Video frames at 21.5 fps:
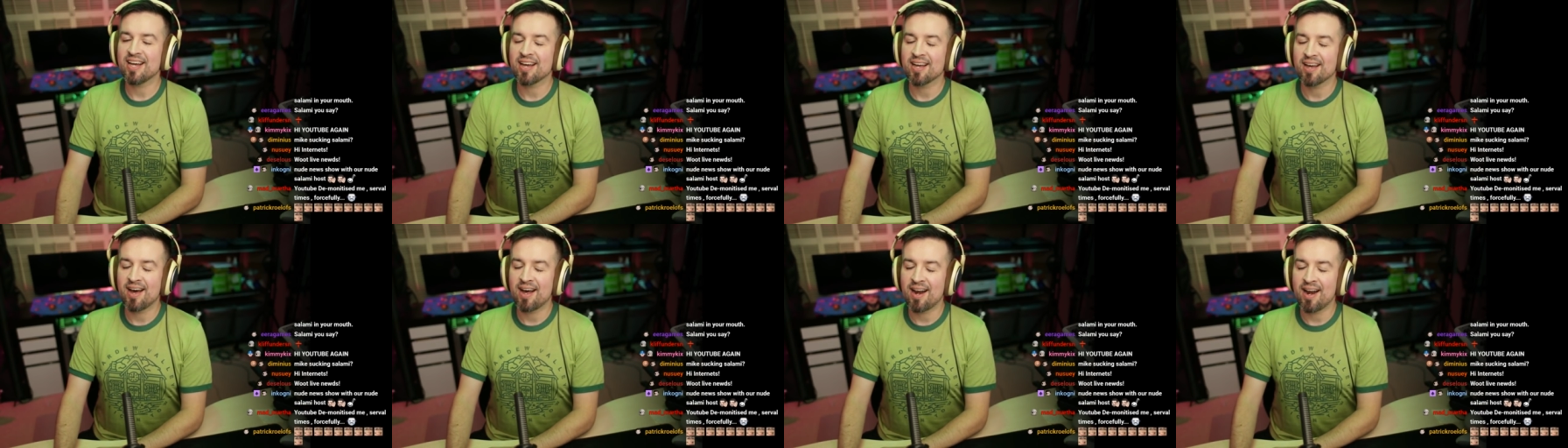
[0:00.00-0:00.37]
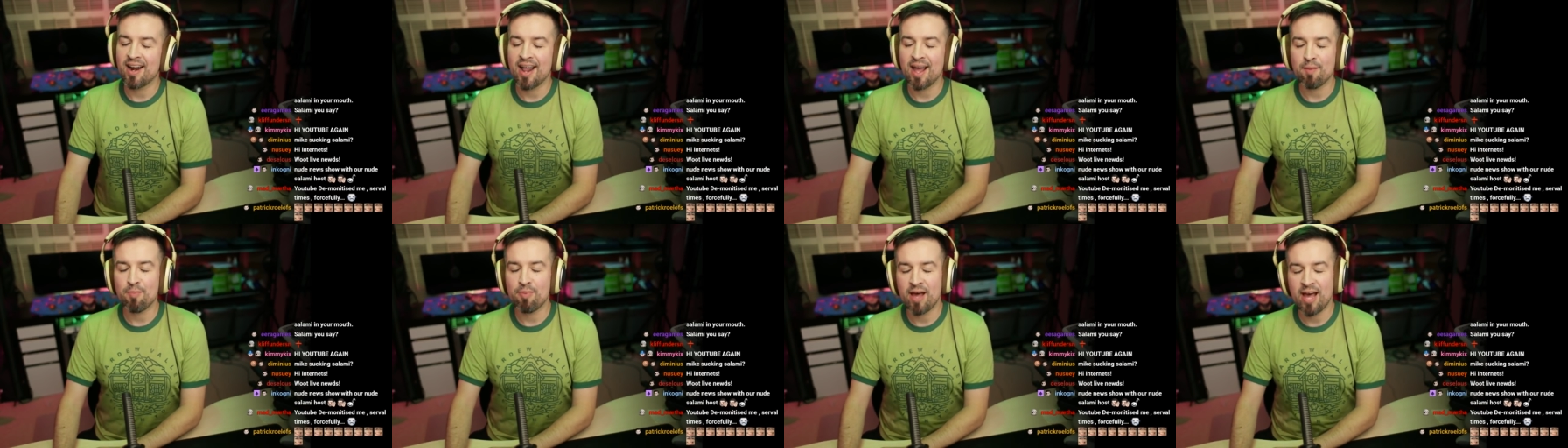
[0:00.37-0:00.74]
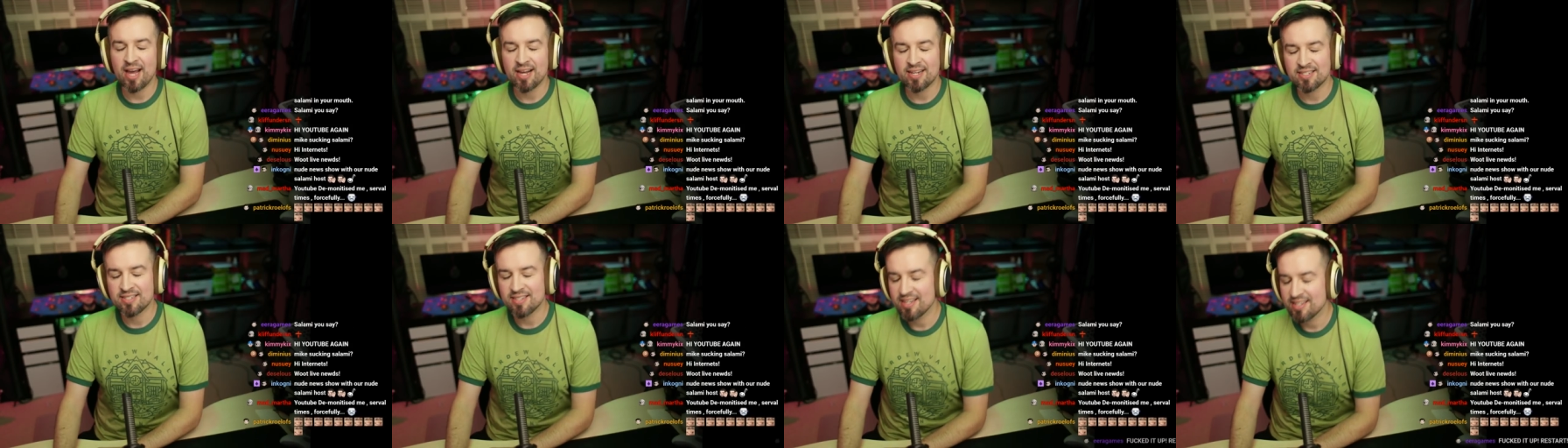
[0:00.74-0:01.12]
I got it at
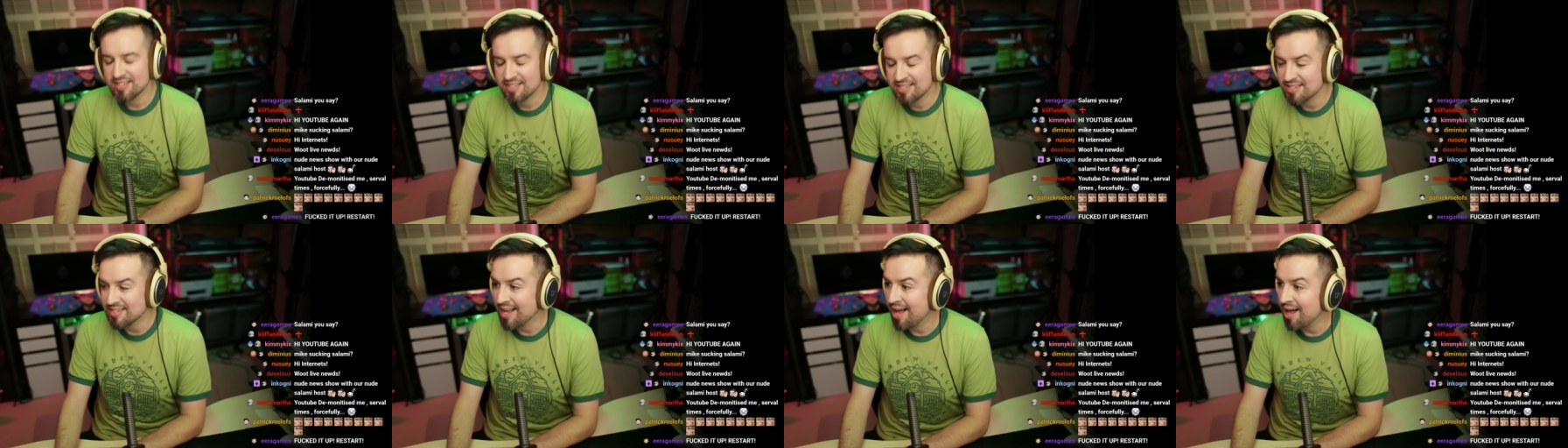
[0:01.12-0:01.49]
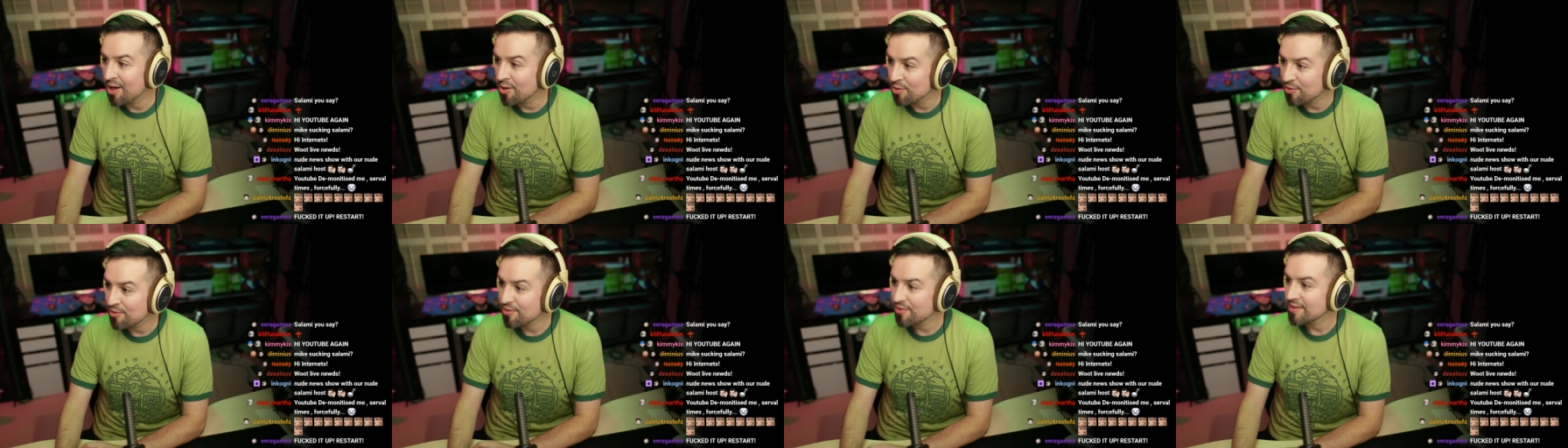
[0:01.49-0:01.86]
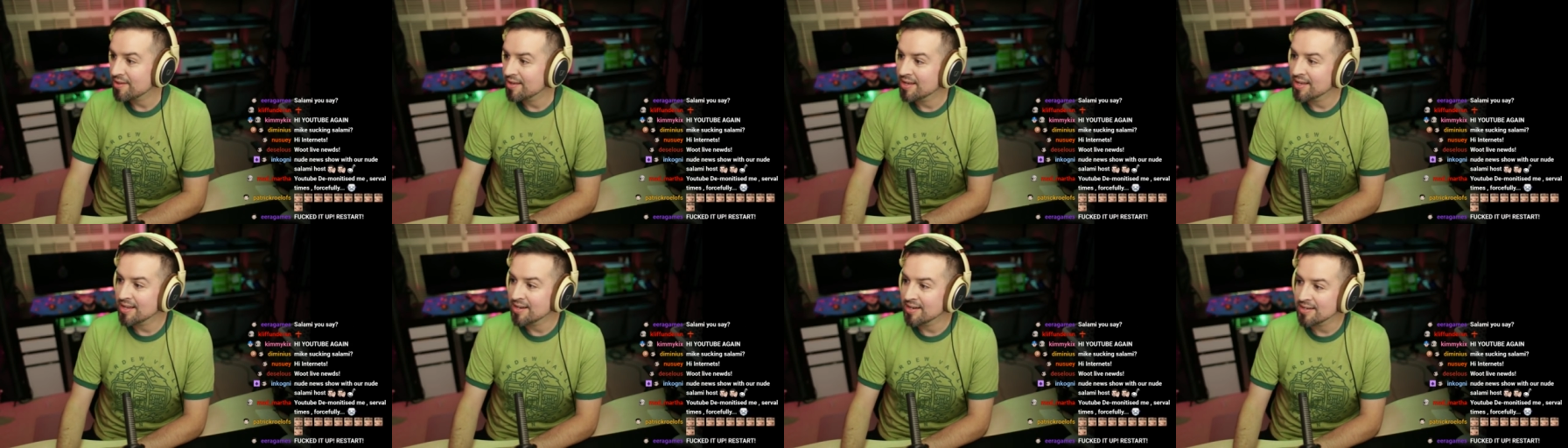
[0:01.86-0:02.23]
PAX South
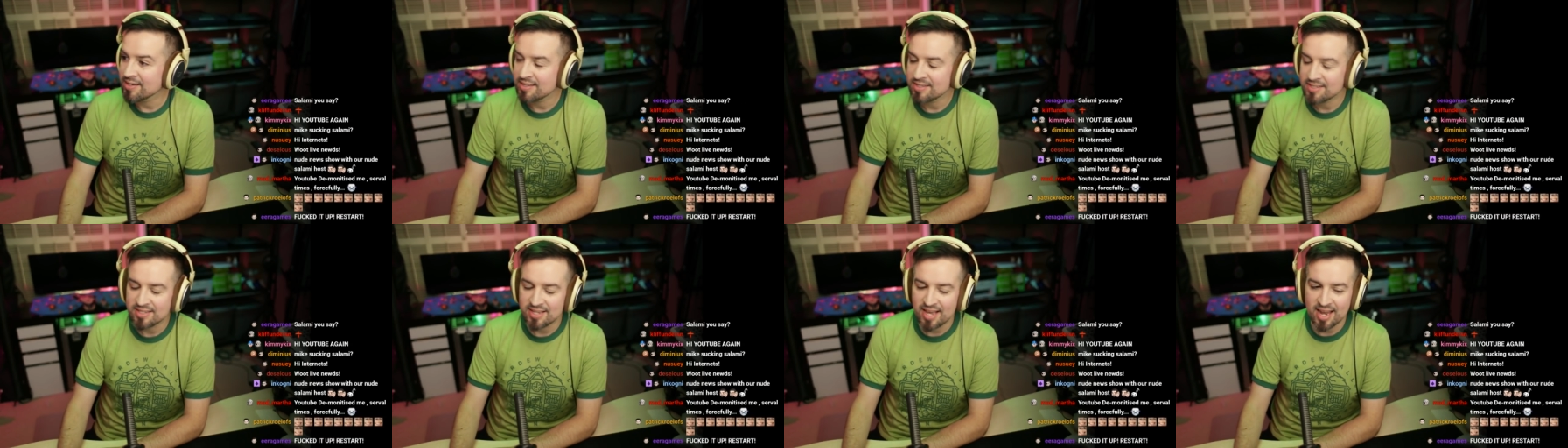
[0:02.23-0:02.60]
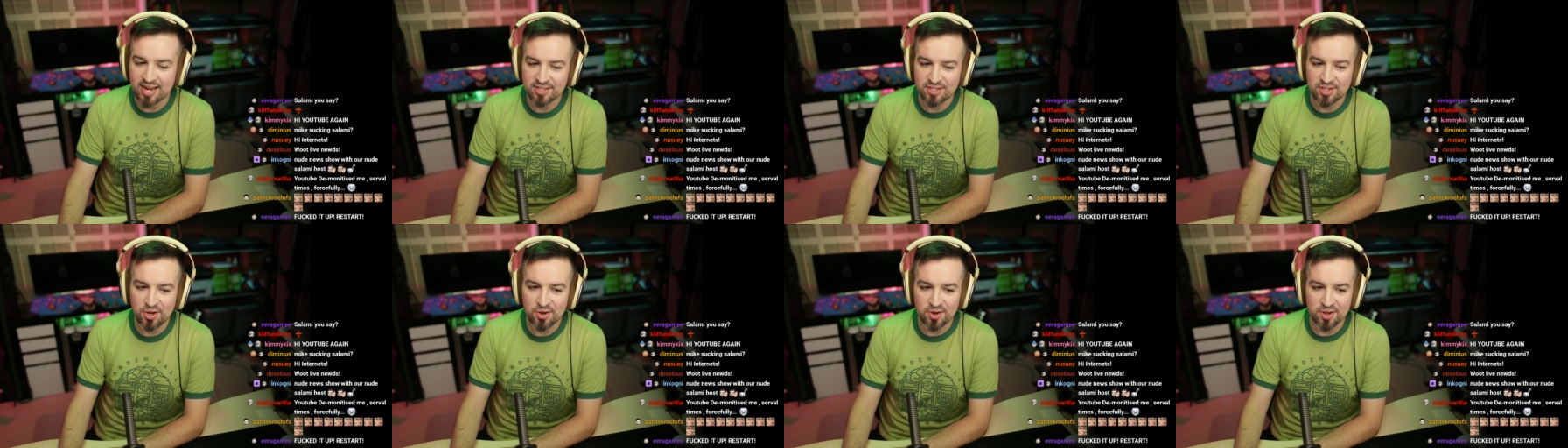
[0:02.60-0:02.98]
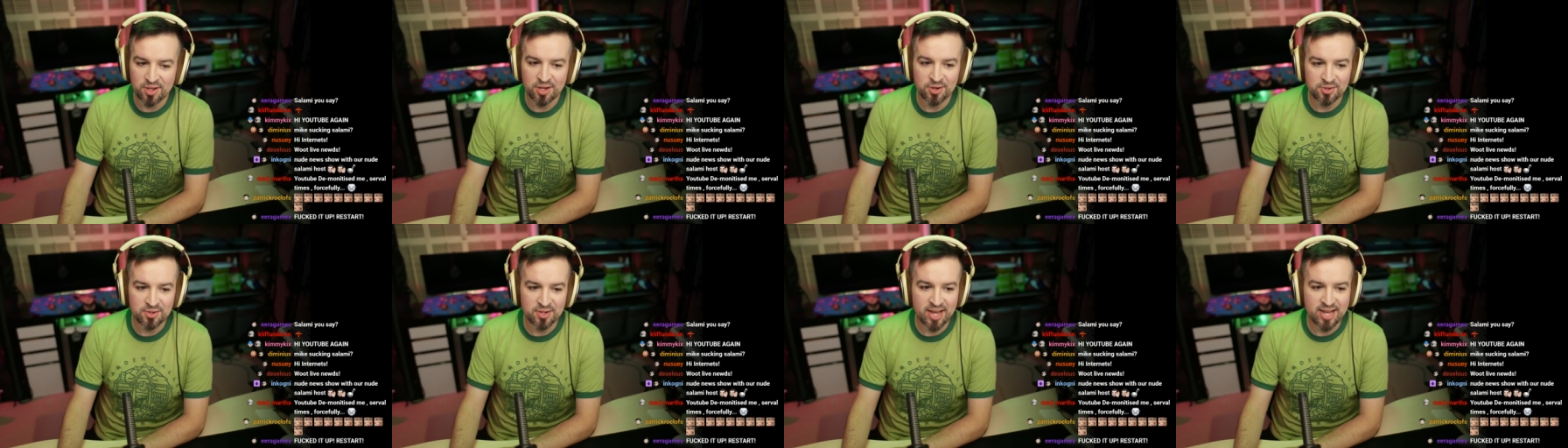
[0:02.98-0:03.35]
in San
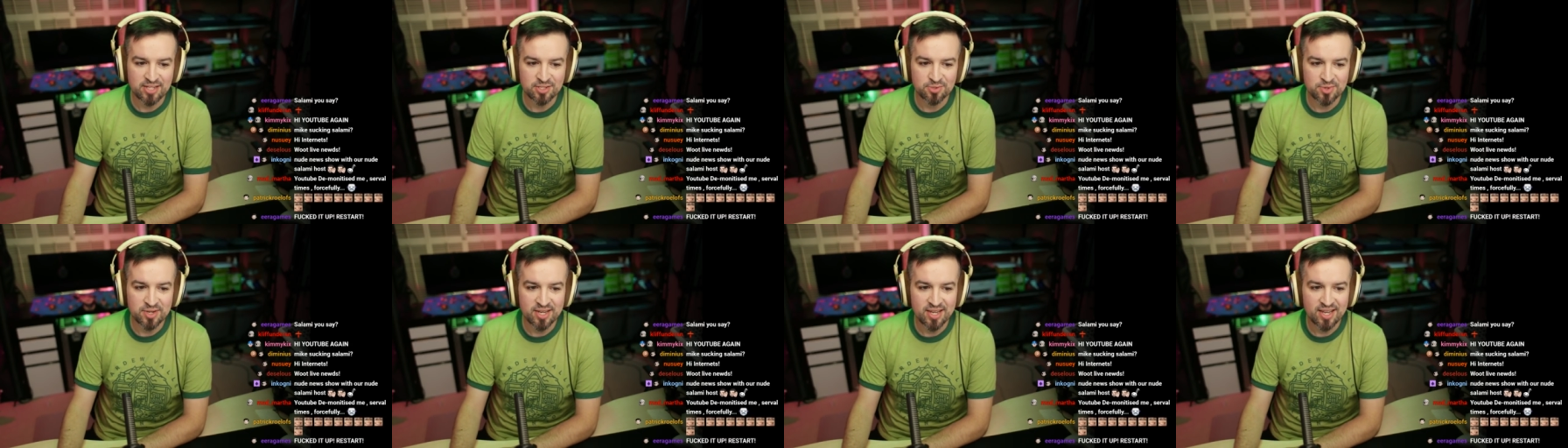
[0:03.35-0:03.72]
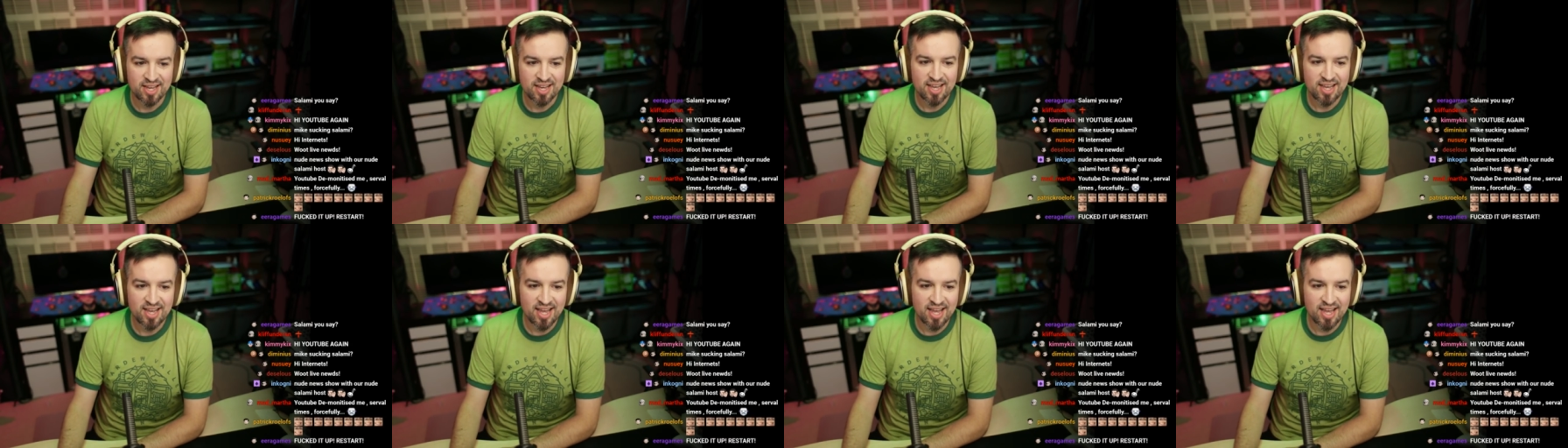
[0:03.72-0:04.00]
Antonio last week,